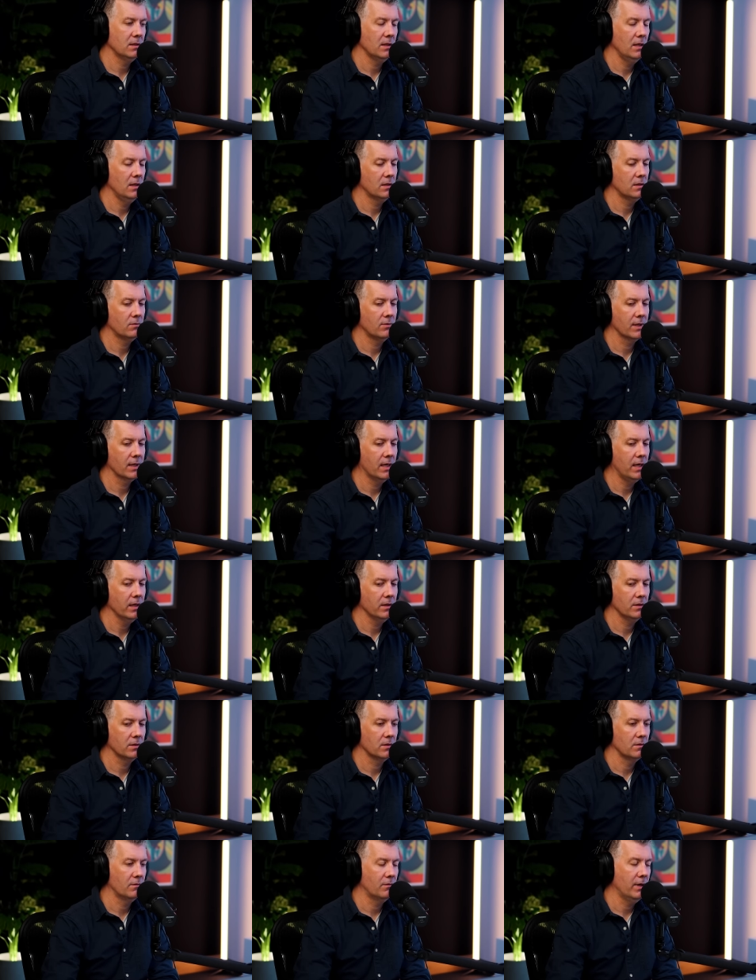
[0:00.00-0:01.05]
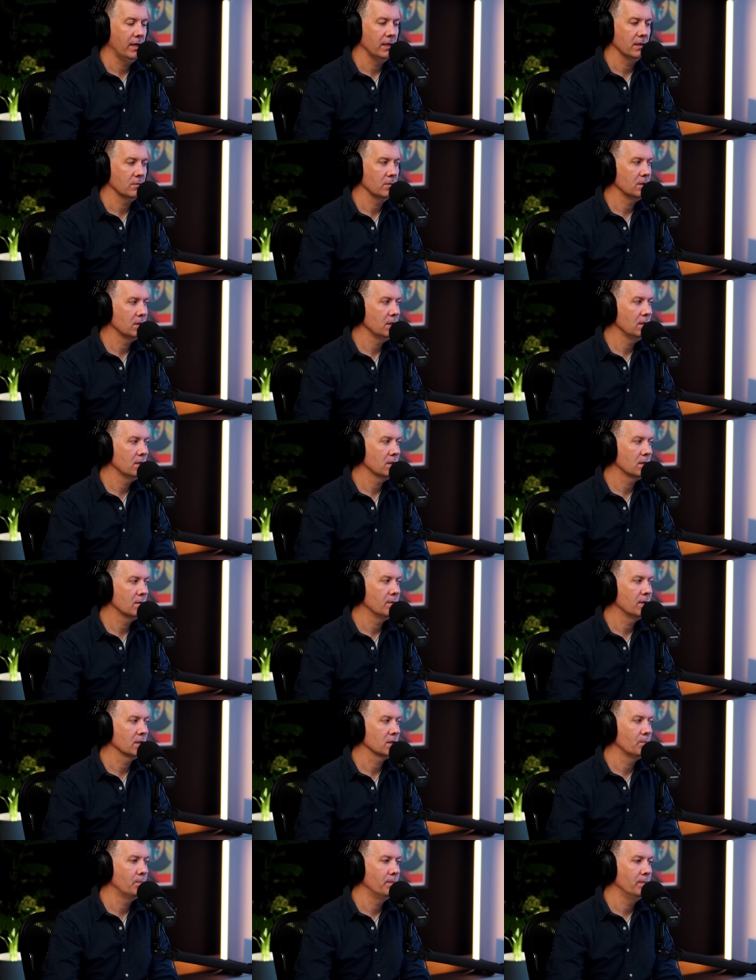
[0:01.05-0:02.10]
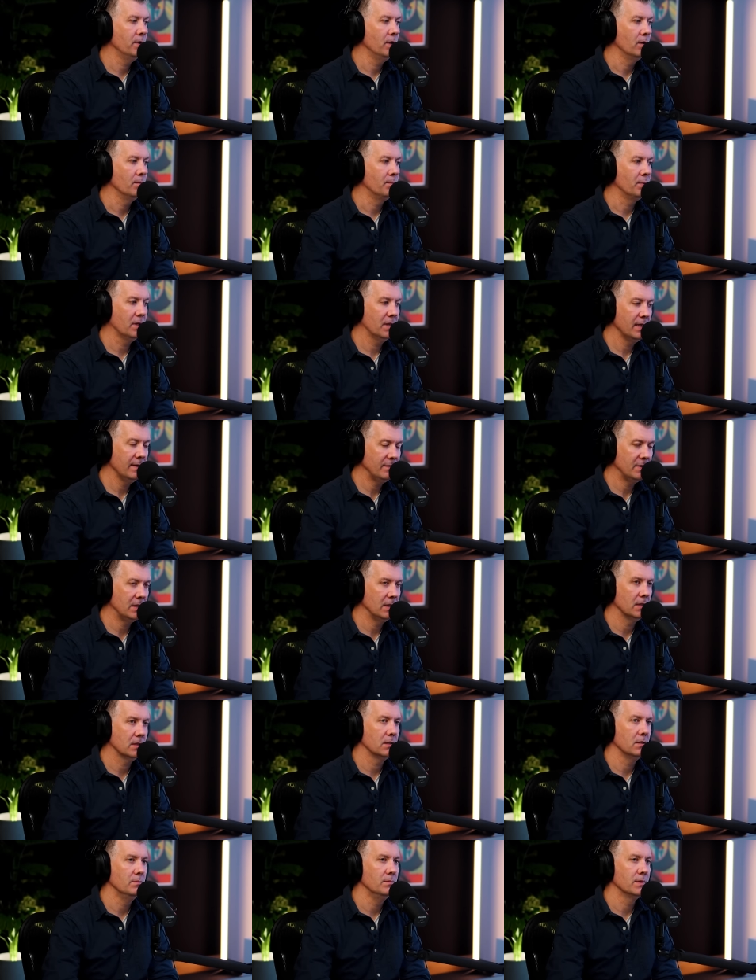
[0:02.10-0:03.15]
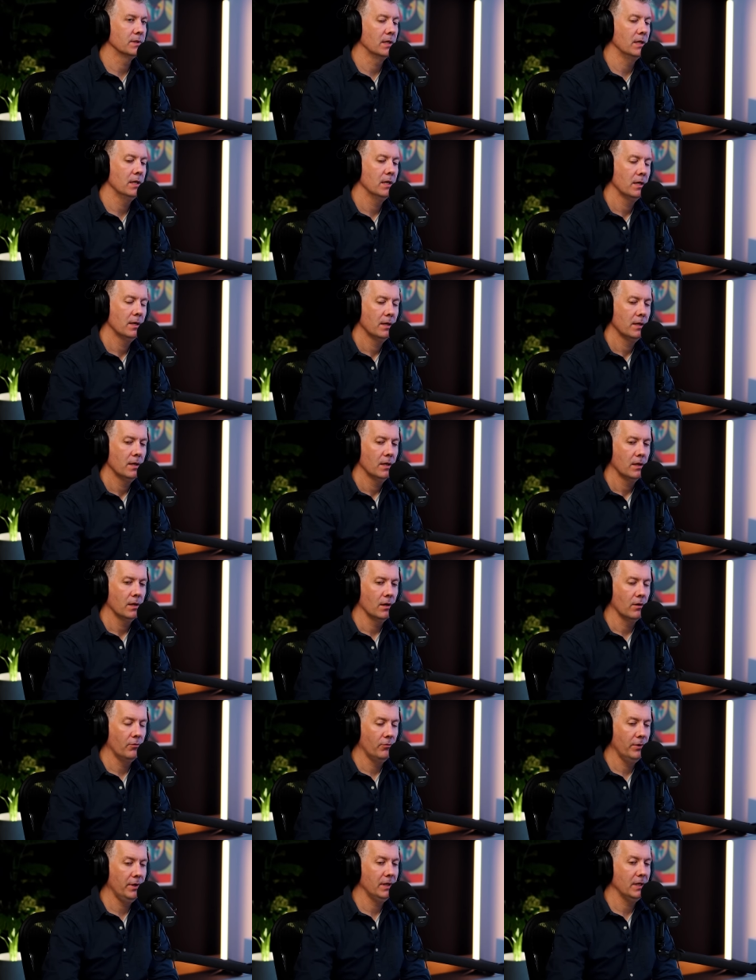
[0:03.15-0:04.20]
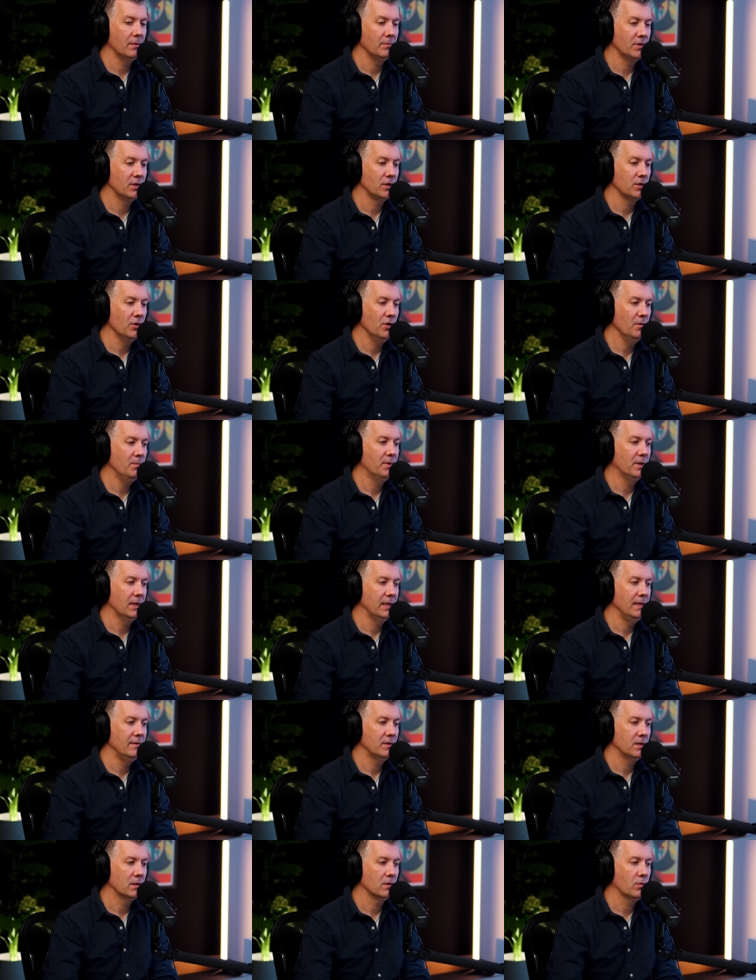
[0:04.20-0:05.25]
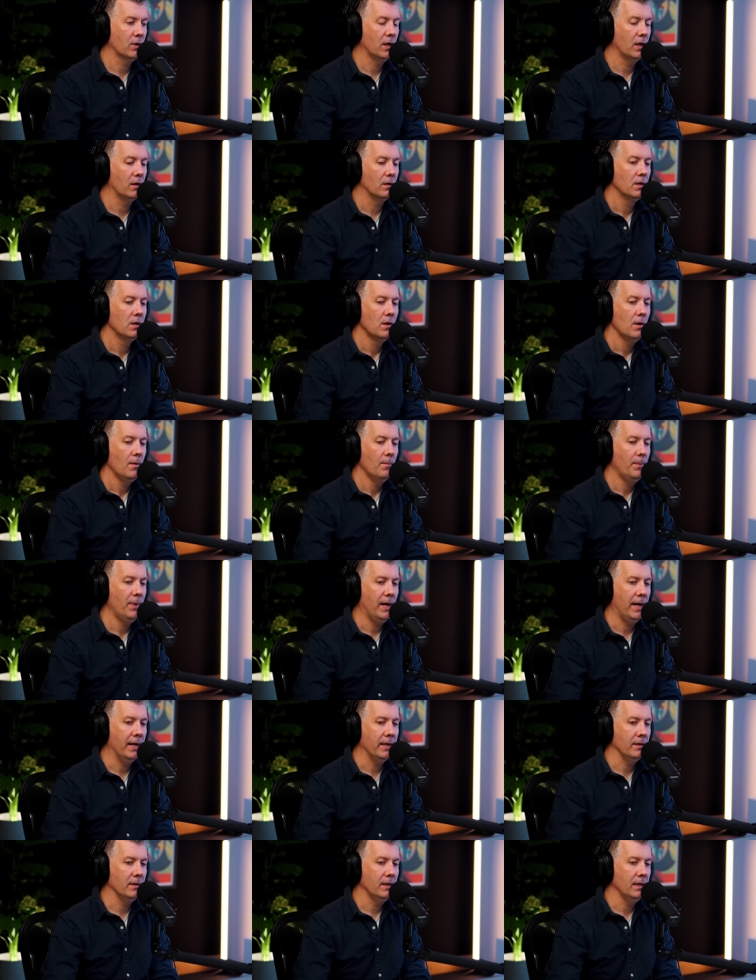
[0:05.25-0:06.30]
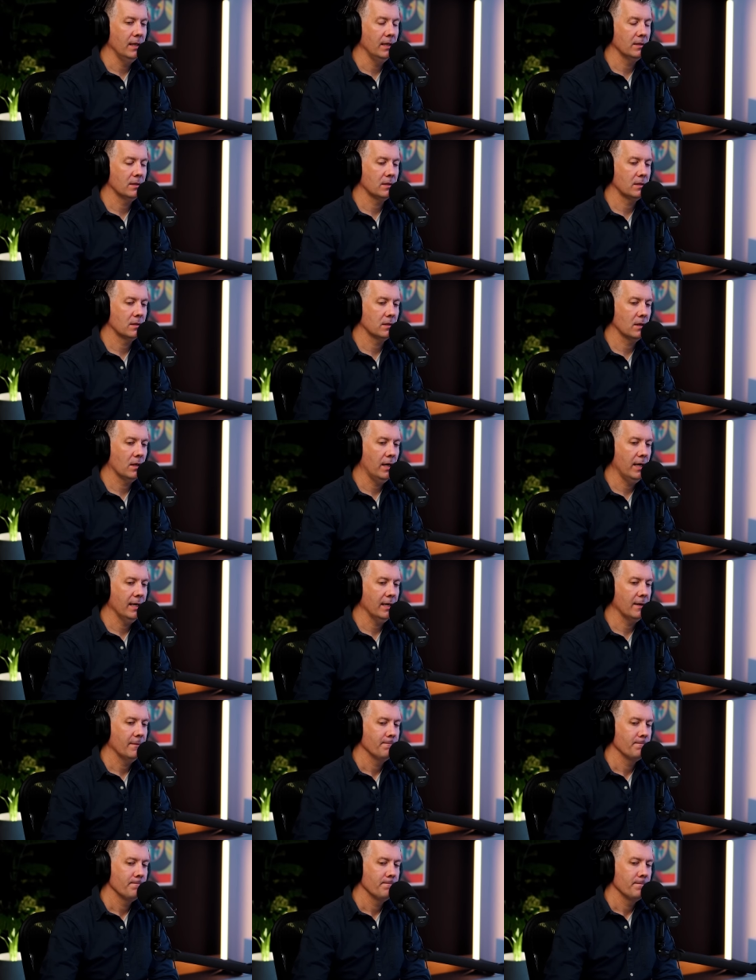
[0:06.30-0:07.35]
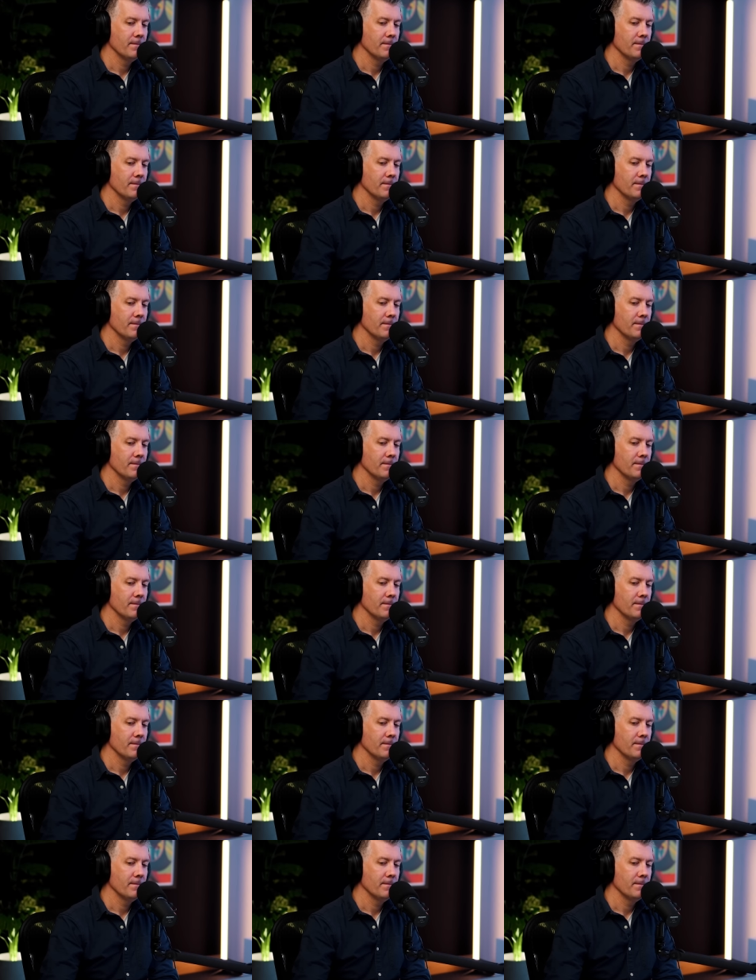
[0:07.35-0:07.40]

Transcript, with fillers: it's, and it's regardless of race we see this amongst you know belief systems and you know really absurd beliefs as well but it's like